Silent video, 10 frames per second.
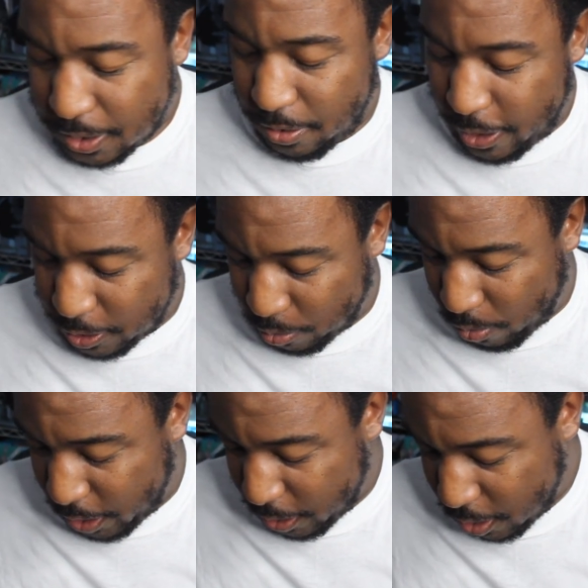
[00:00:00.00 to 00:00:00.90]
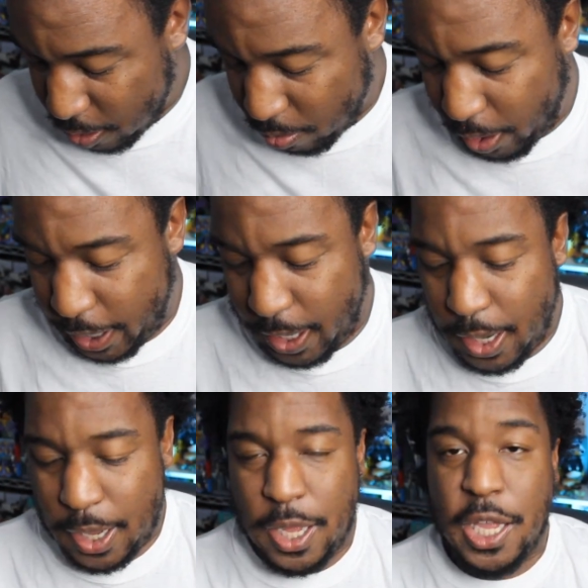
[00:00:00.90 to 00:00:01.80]
So there's one,
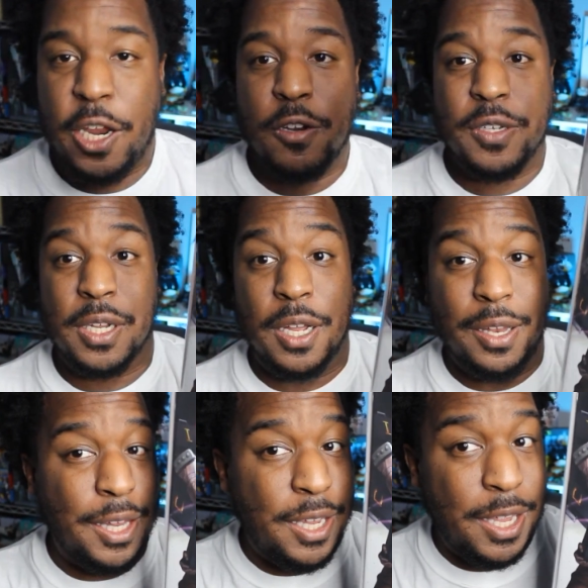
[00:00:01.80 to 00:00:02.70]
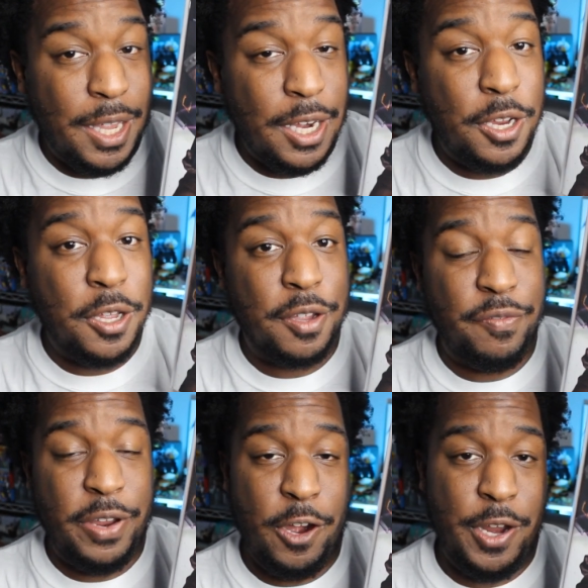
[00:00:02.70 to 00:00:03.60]
right? Here's a Lee
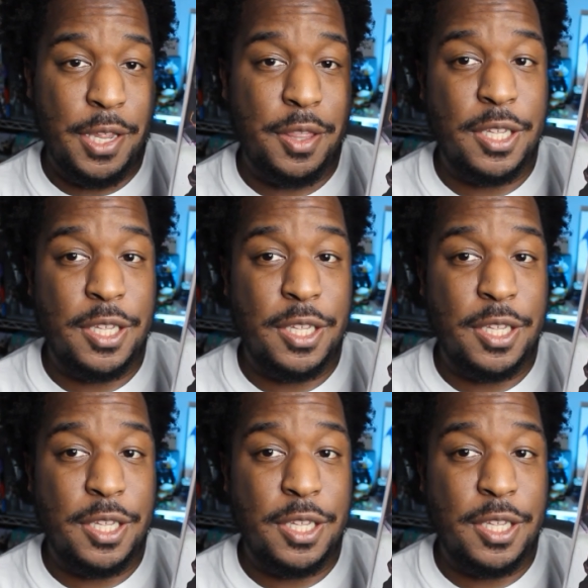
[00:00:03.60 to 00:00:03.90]
In-hyuk variant.